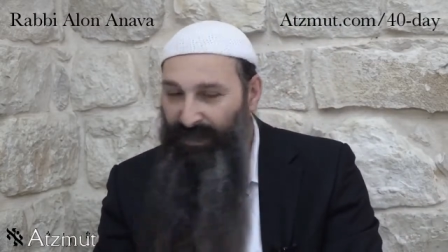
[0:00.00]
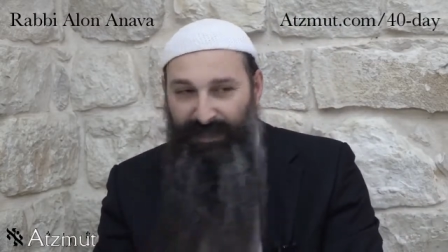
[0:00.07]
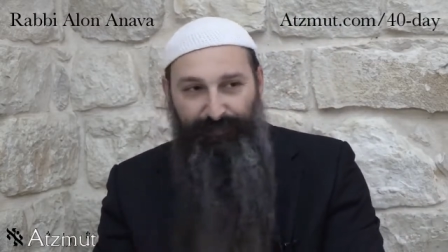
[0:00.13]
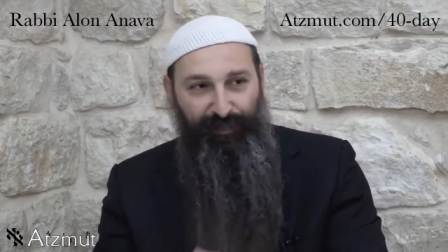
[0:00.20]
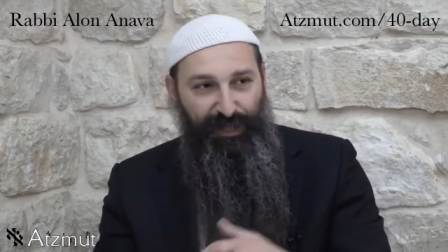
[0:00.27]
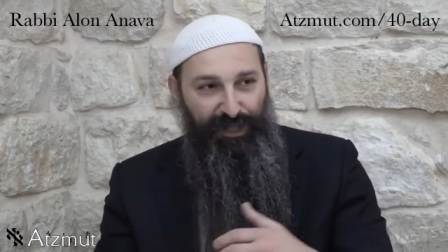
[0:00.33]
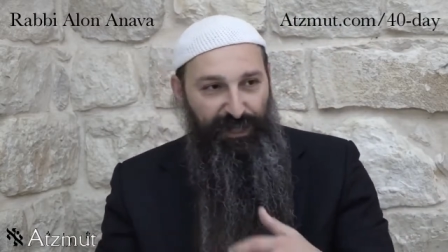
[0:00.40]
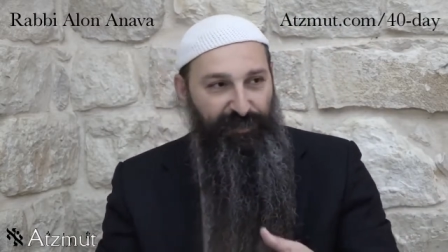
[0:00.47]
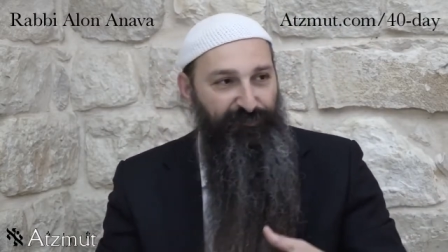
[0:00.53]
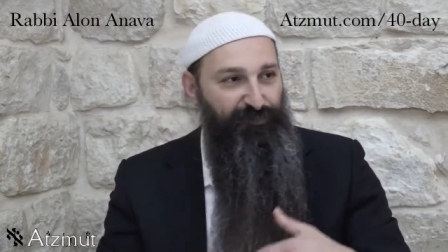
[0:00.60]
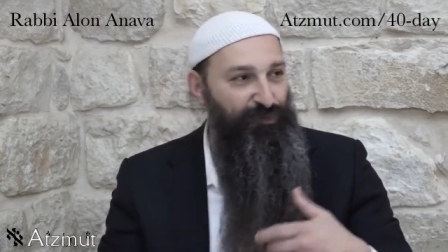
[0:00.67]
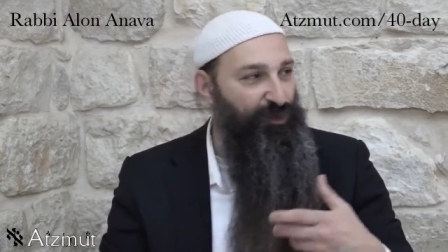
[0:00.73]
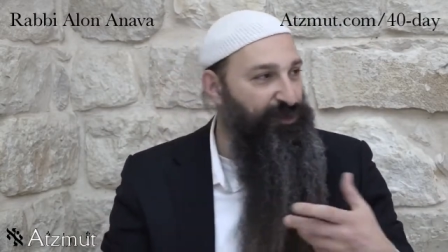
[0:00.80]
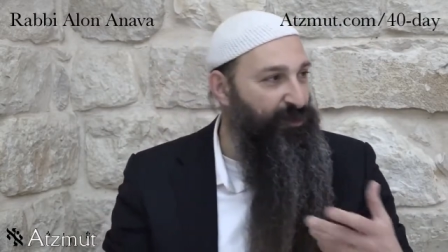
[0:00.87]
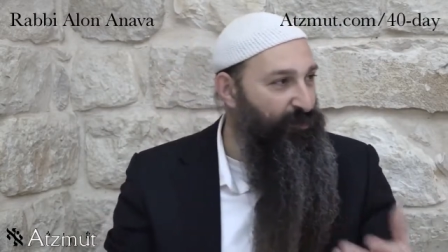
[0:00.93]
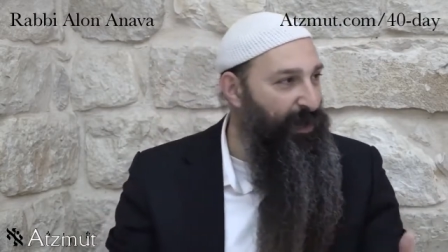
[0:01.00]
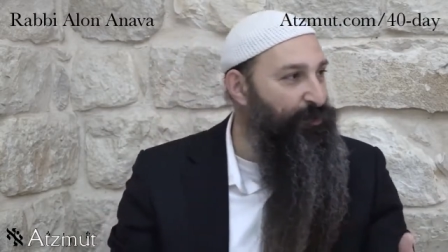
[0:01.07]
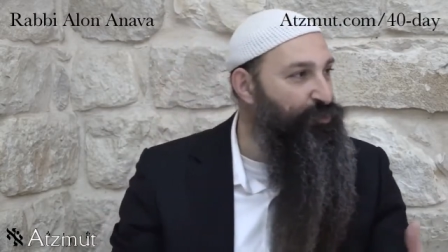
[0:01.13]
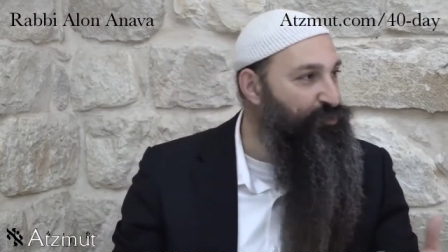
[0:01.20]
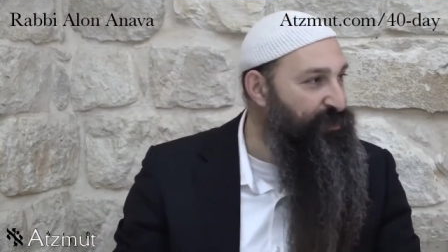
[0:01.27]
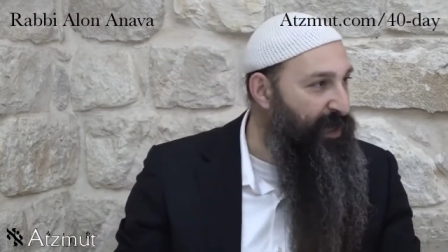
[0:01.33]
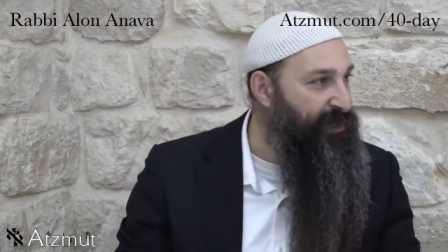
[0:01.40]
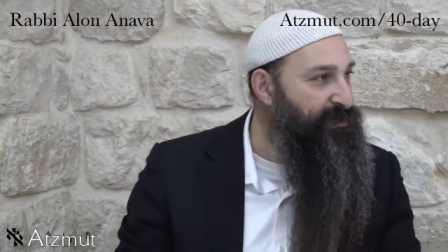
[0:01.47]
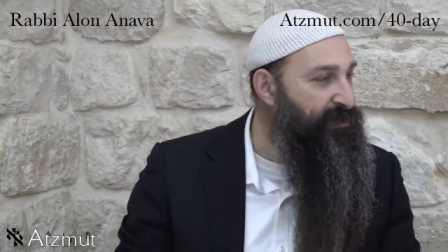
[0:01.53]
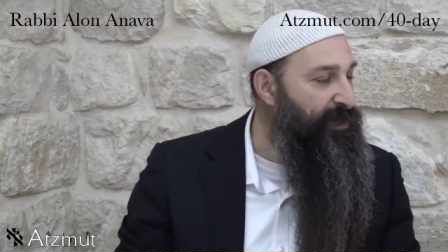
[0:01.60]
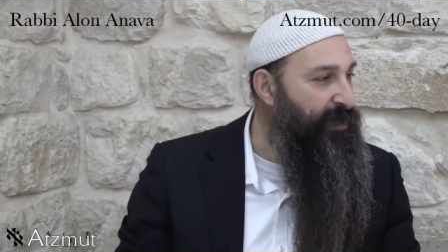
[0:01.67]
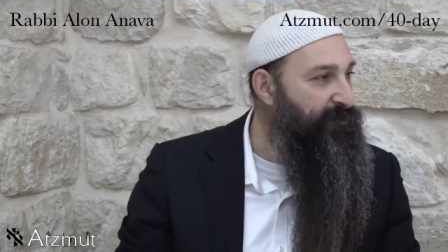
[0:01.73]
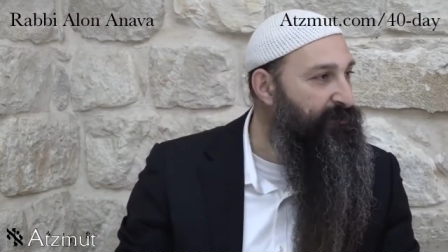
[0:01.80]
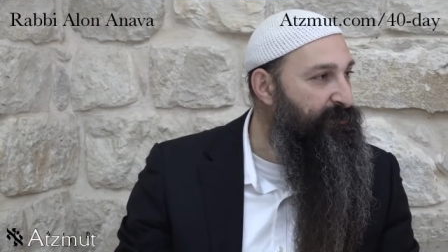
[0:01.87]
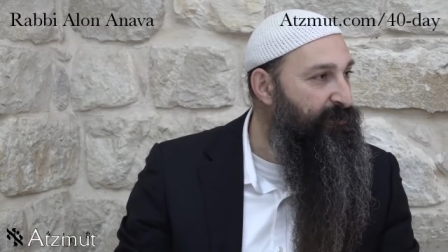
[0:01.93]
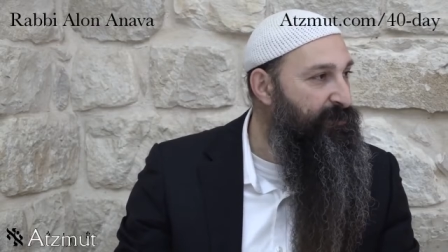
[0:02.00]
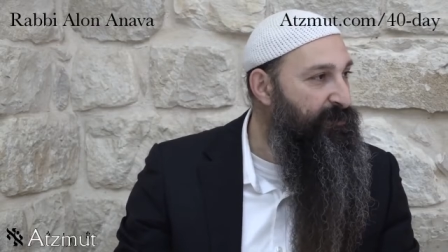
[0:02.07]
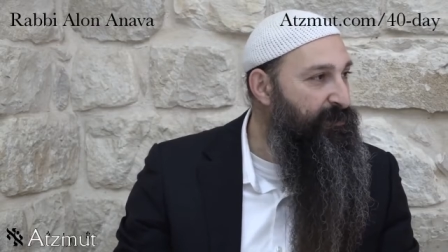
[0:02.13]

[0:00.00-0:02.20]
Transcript: especially if you are the one who does that.